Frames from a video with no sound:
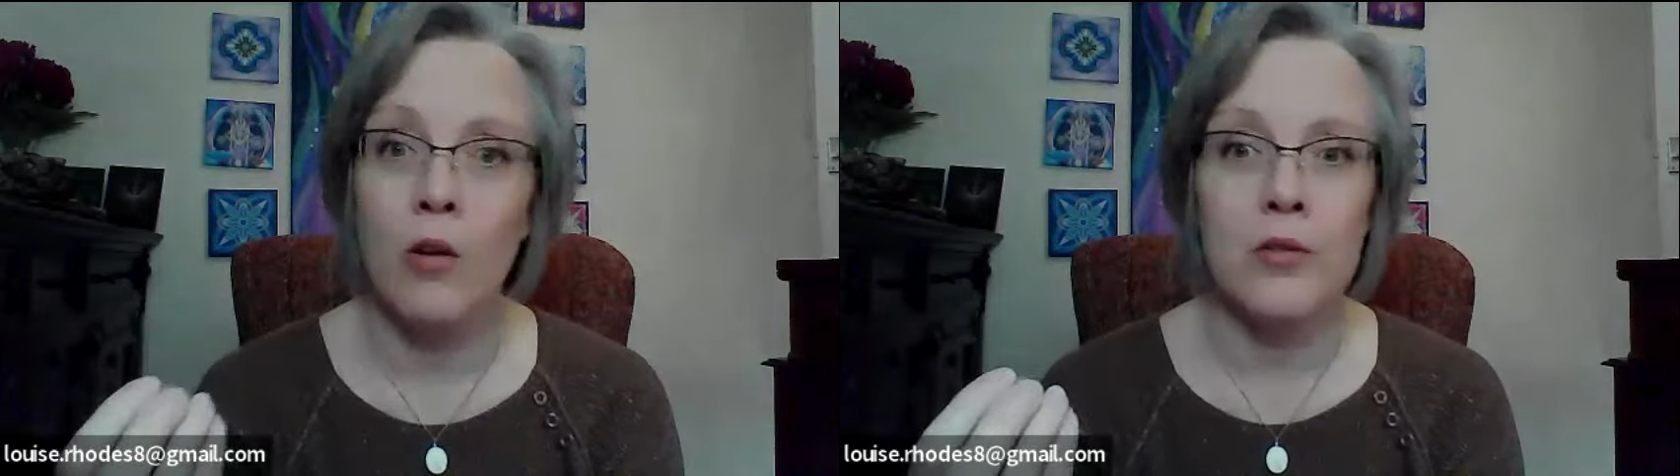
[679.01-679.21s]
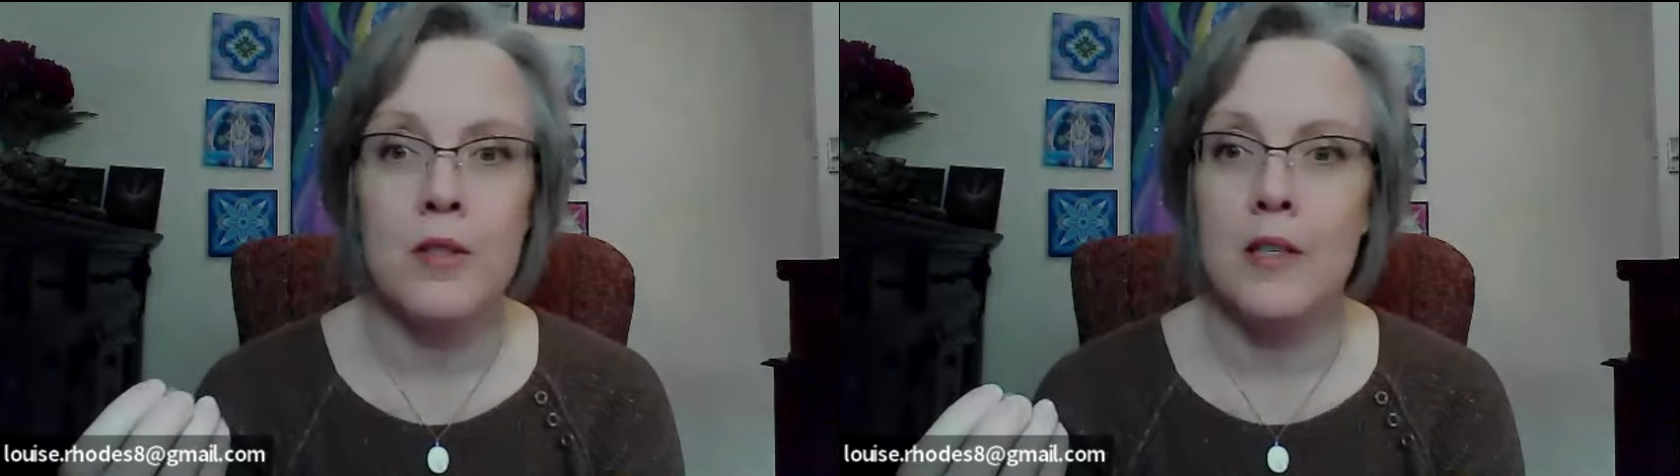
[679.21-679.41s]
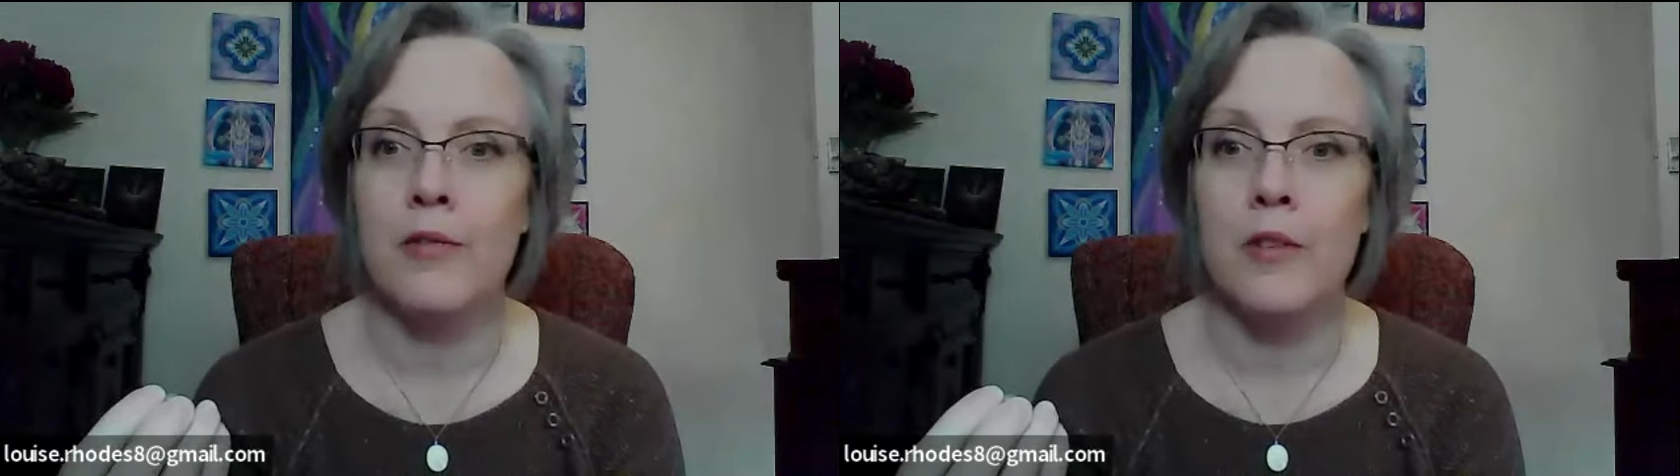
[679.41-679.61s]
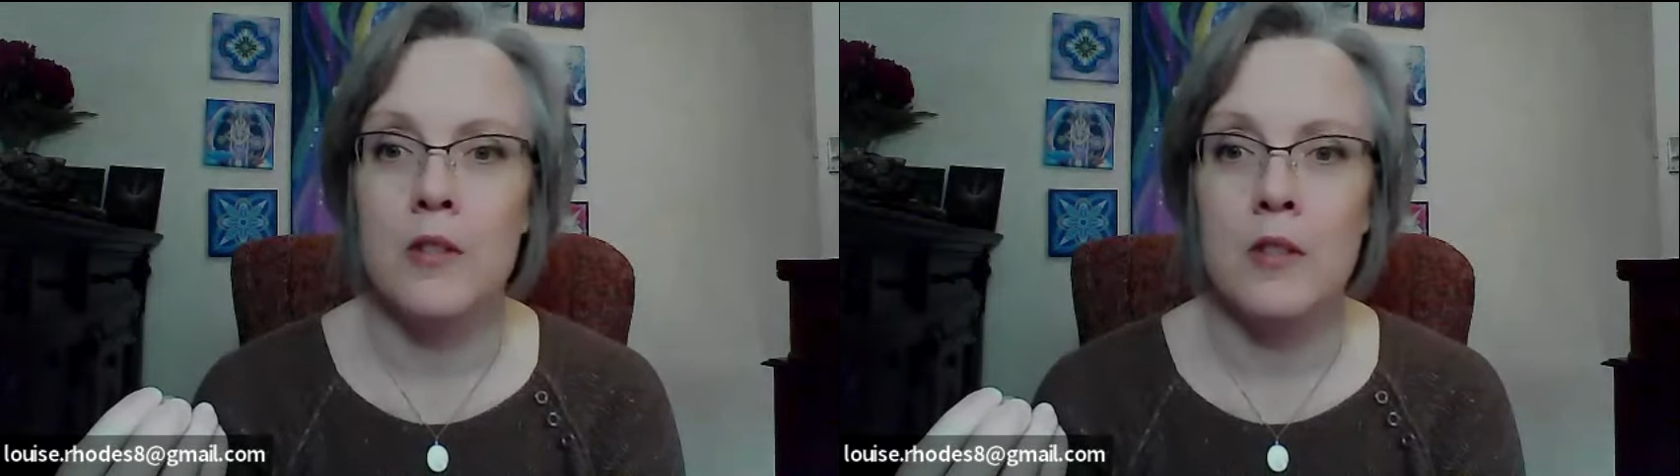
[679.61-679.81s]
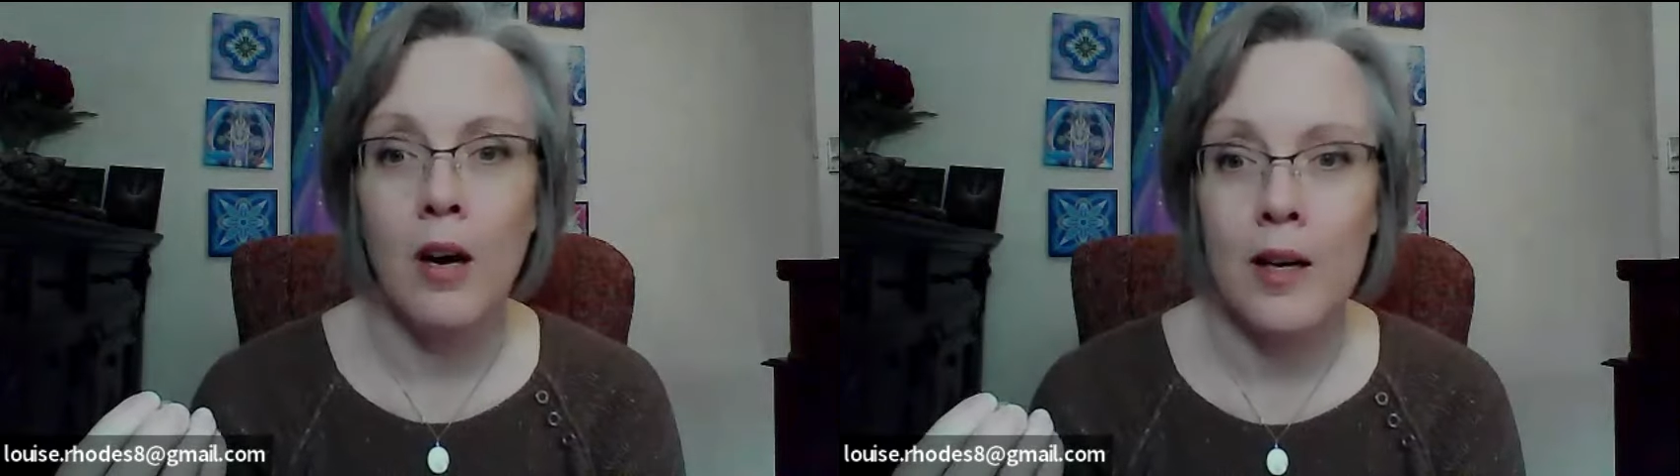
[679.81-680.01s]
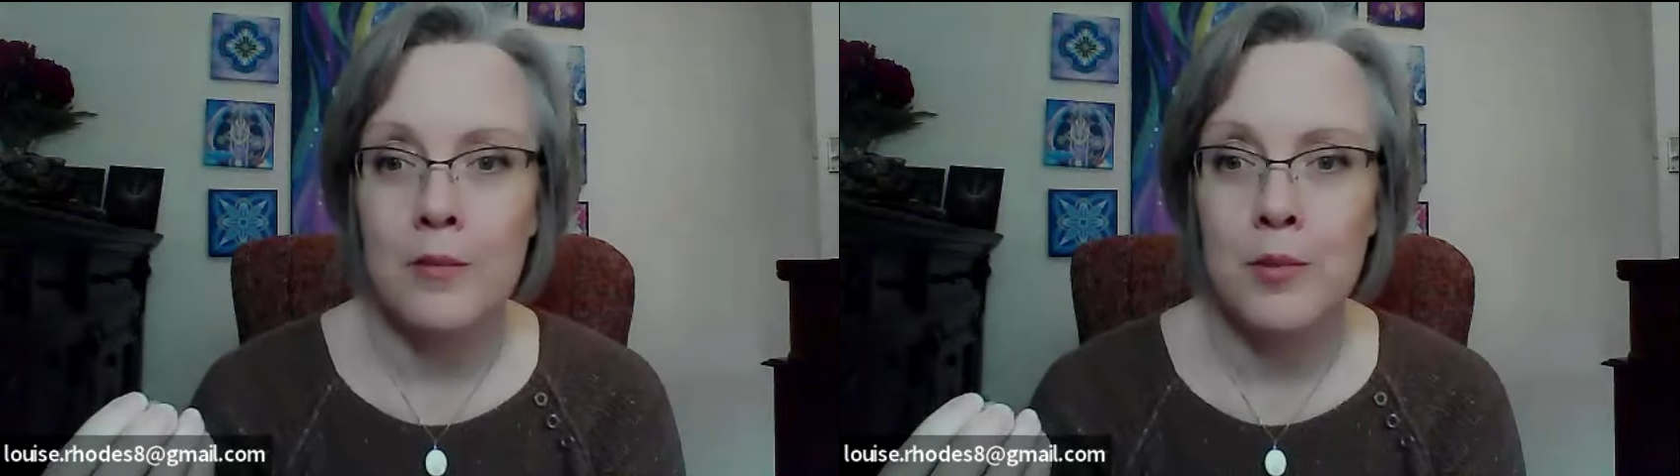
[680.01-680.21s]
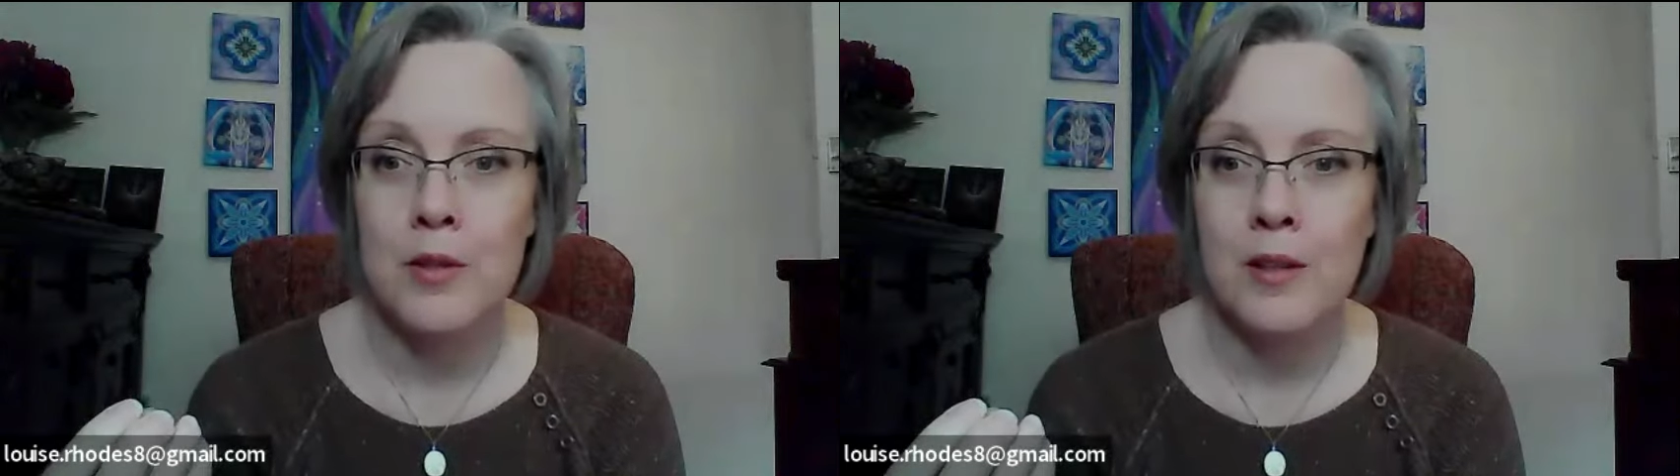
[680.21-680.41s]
lots of different types